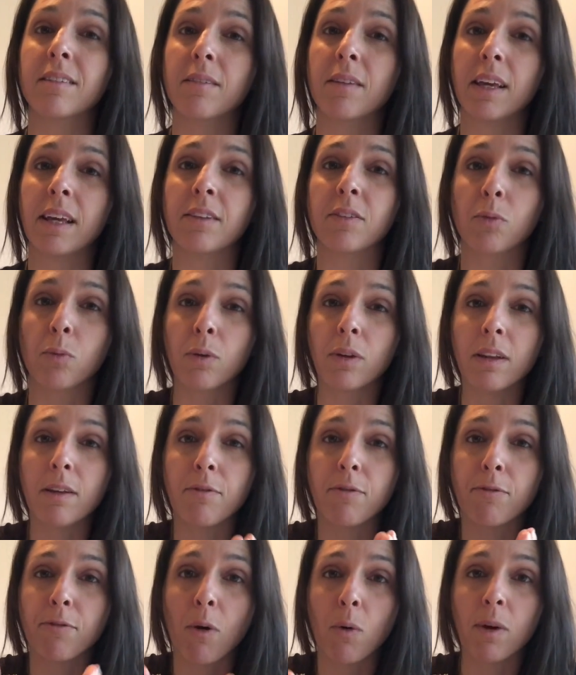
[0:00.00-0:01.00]
it's really
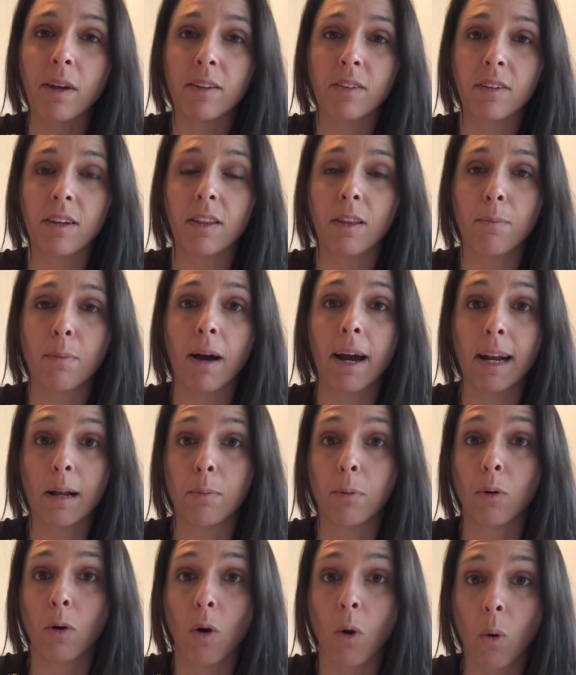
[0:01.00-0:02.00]
focused in the
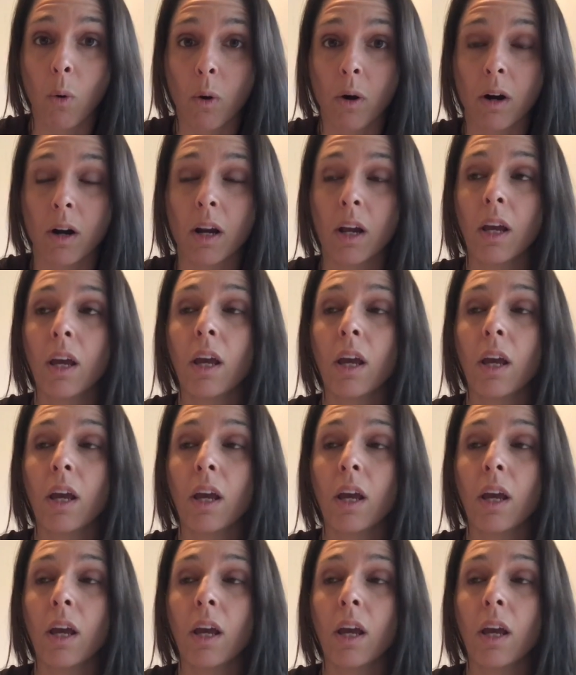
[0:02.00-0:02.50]
pineapple core,